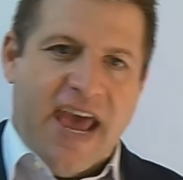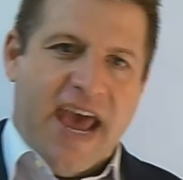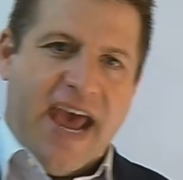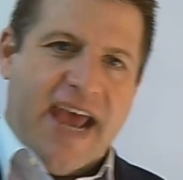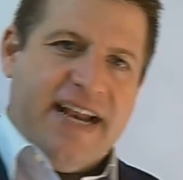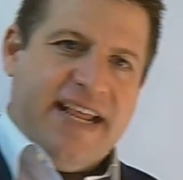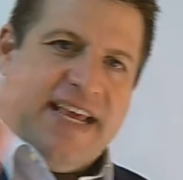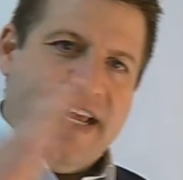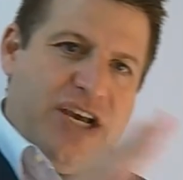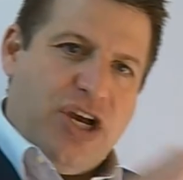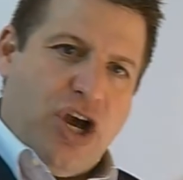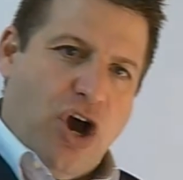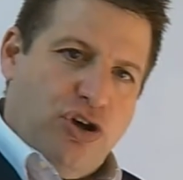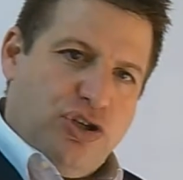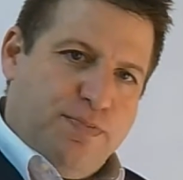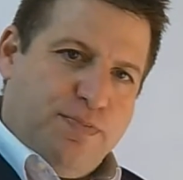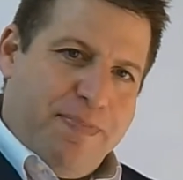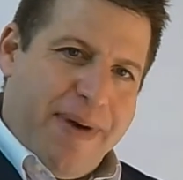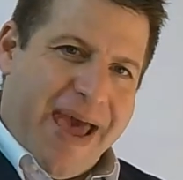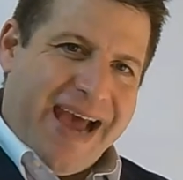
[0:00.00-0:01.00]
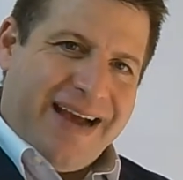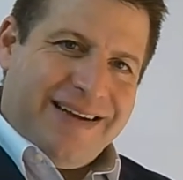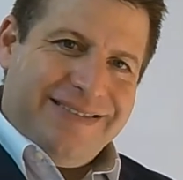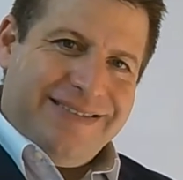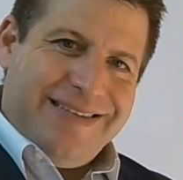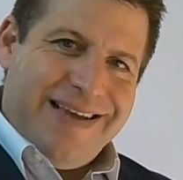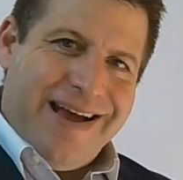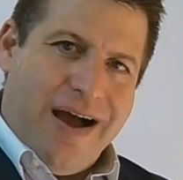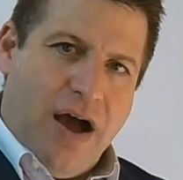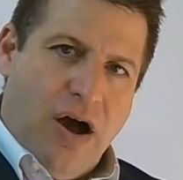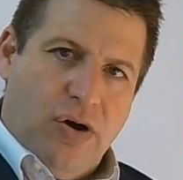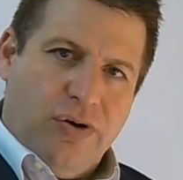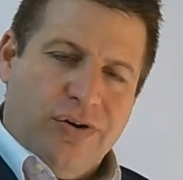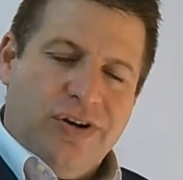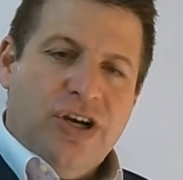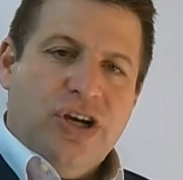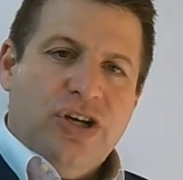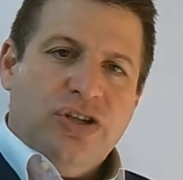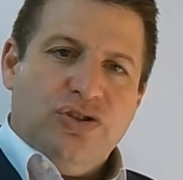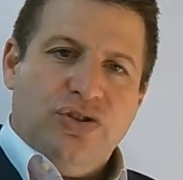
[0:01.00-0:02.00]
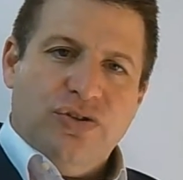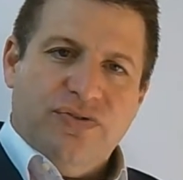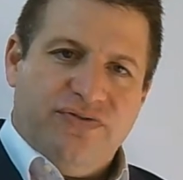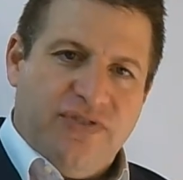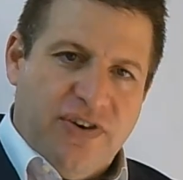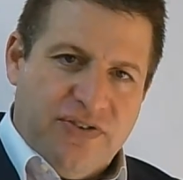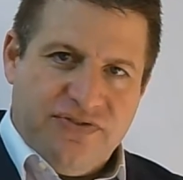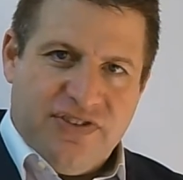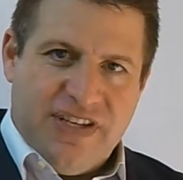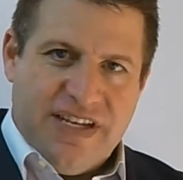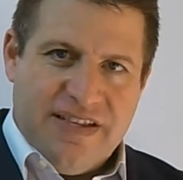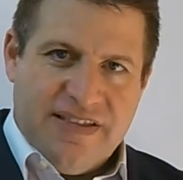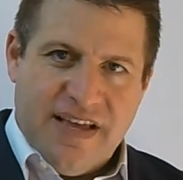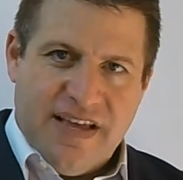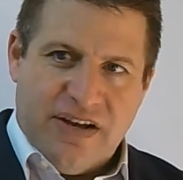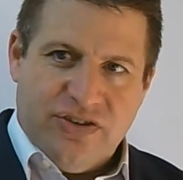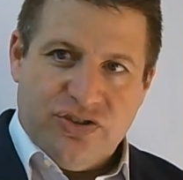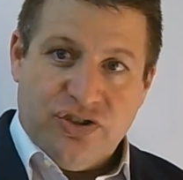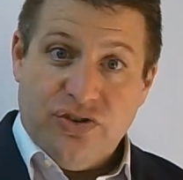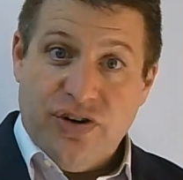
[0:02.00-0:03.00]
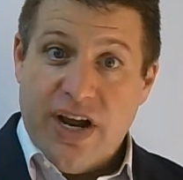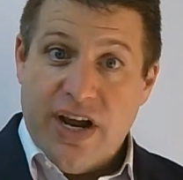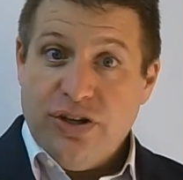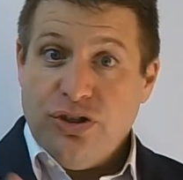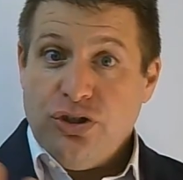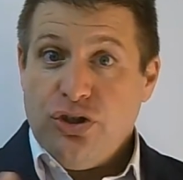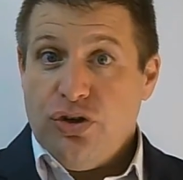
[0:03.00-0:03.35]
and he goes back down to 15,000 rand.